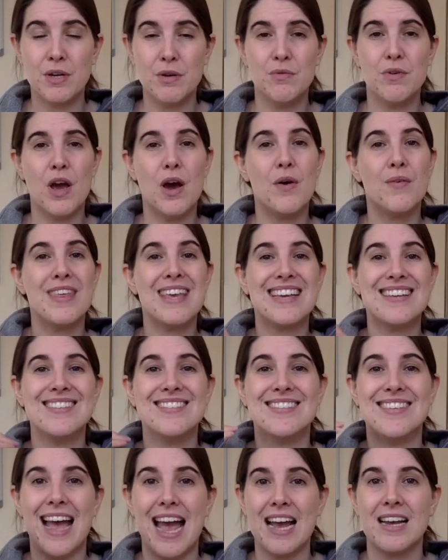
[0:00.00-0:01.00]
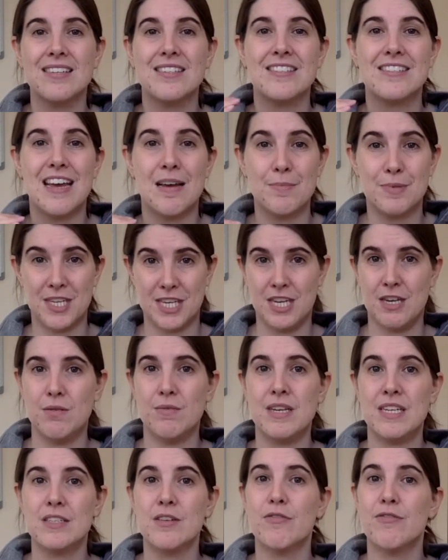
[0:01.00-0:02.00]
you know the exact steps that you
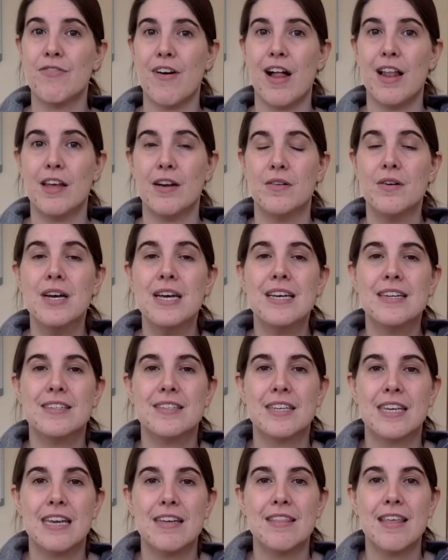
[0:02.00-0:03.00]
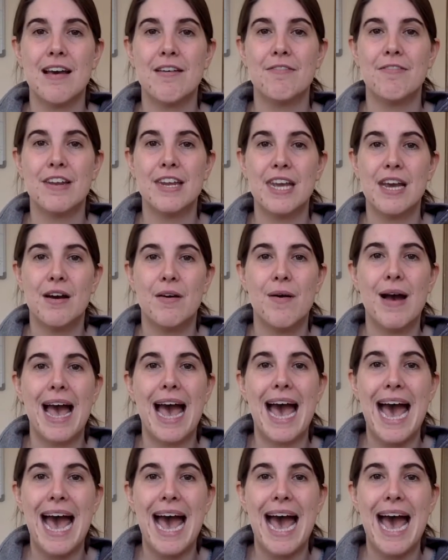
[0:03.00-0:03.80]
need to follow to get that video